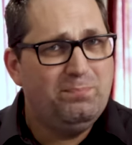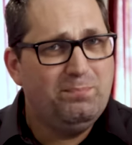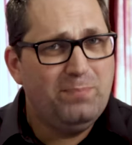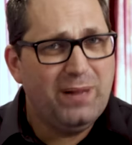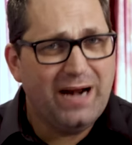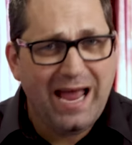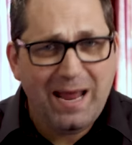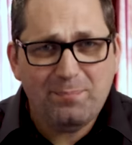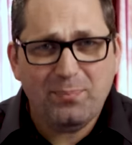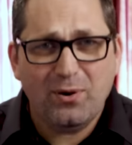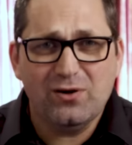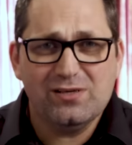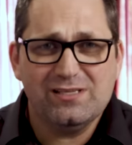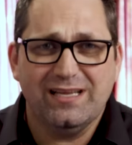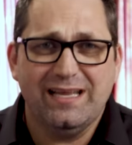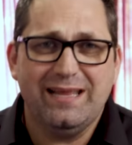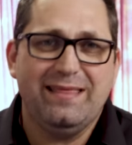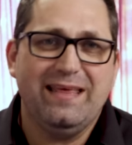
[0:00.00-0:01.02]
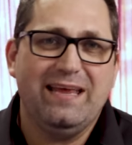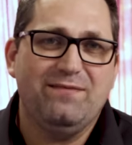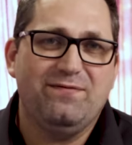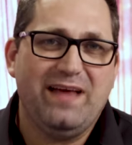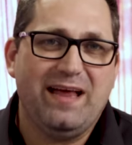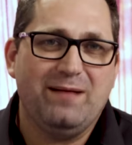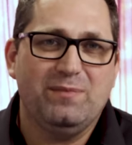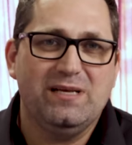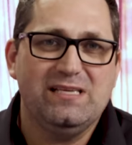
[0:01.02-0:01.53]
But I personally think
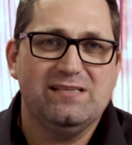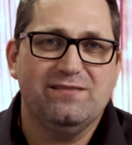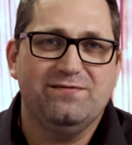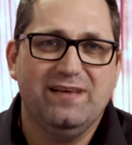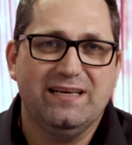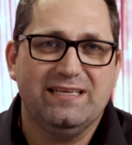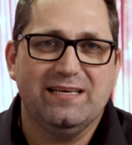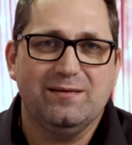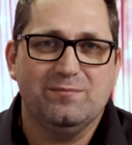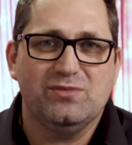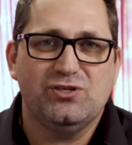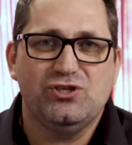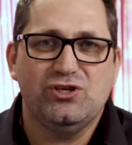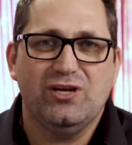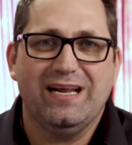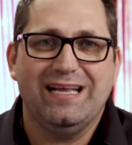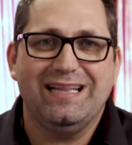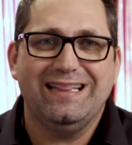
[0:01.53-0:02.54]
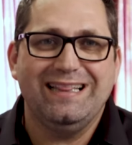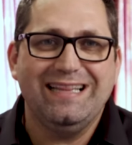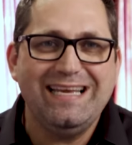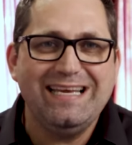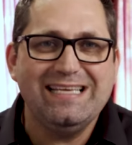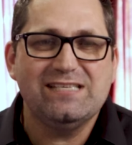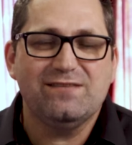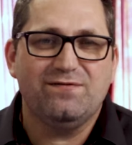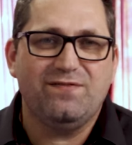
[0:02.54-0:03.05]
families of victims should at
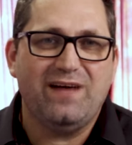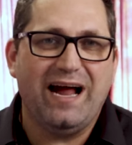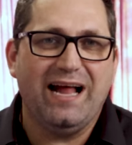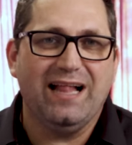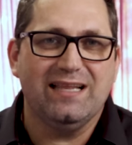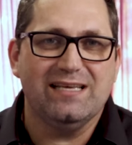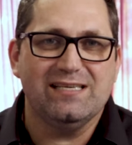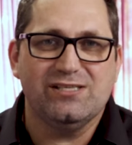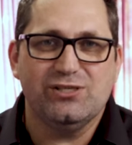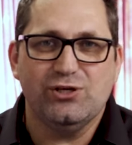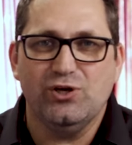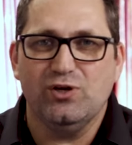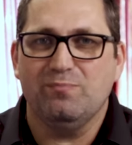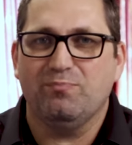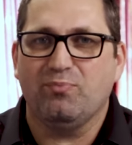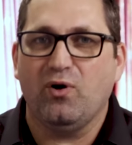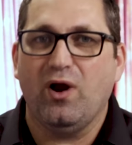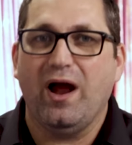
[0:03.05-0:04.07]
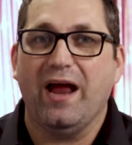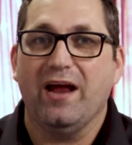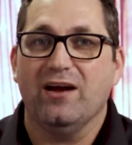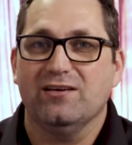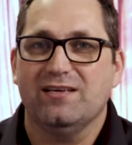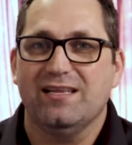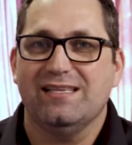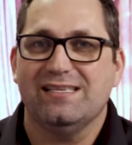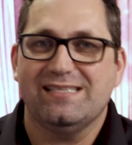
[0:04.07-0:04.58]
least file a suit prior
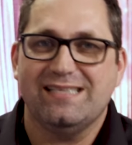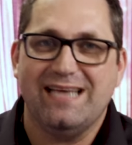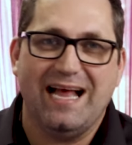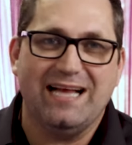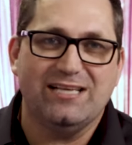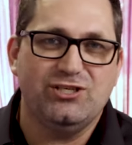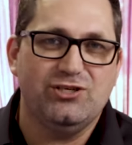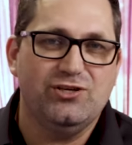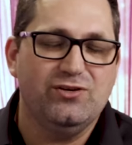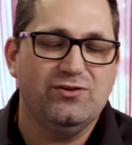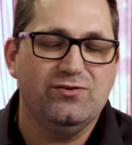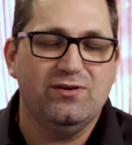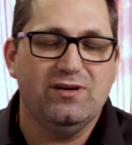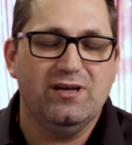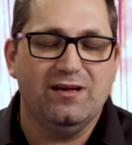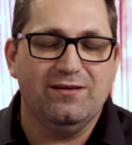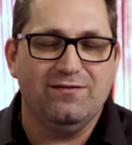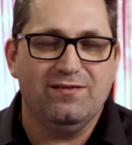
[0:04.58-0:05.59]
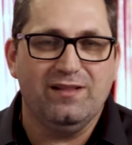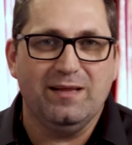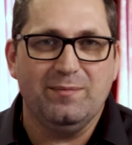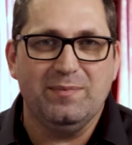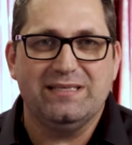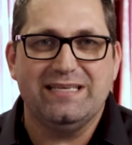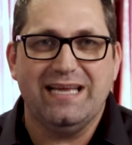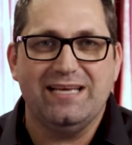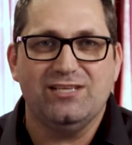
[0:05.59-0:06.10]
to the statute of
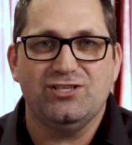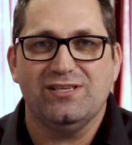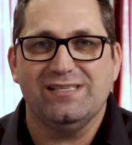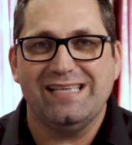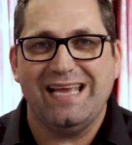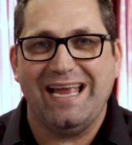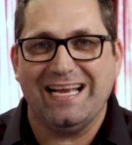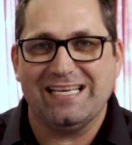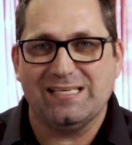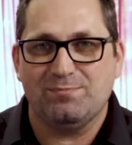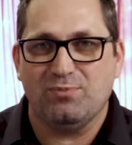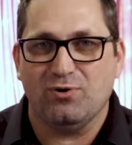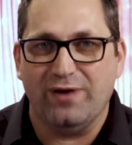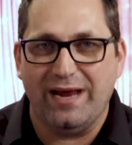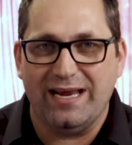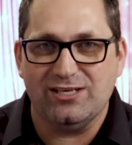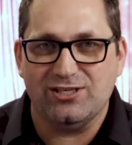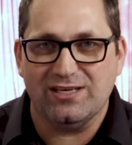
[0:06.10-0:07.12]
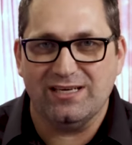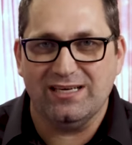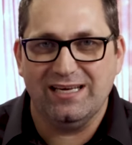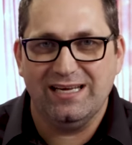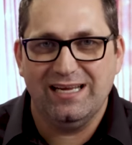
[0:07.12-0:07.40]
limitations expiration.